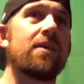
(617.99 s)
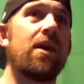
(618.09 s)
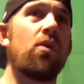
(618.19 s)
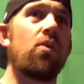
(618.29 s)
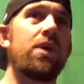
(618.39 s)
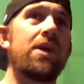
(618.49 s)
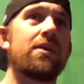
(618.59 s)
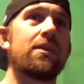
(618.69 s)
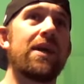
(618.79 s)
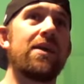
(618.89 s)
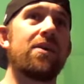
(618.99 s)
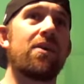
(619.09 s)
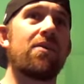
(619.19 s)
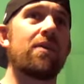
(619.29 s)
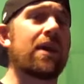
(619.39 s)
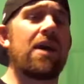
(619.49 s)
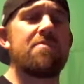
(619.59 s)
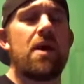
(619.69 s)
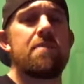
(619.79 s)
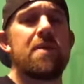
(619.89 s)
a week later, like I,
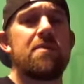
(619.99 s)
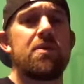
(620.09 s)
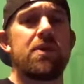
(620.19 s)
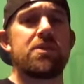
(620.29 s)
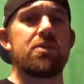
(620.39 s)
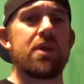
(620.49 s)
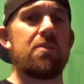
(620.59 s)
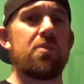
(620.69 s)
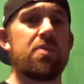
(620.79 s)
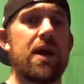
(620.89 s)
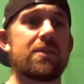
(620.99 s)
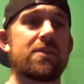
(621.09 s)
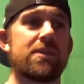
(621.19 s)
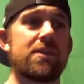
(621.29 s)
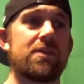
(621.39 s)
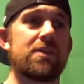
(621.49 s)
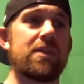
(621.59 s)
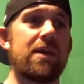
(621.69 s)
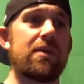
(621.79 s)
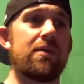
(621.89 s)
I maybe went to a couple practices
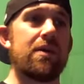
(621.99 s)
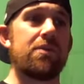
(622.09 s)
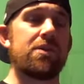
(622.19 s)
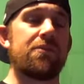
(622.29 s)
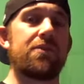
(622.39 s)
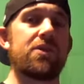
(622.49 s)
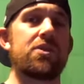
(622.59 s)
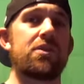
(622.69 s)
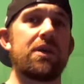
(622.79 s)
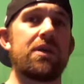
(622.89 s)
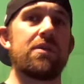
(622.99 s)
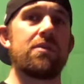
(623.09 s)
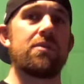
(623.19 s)
that I was officially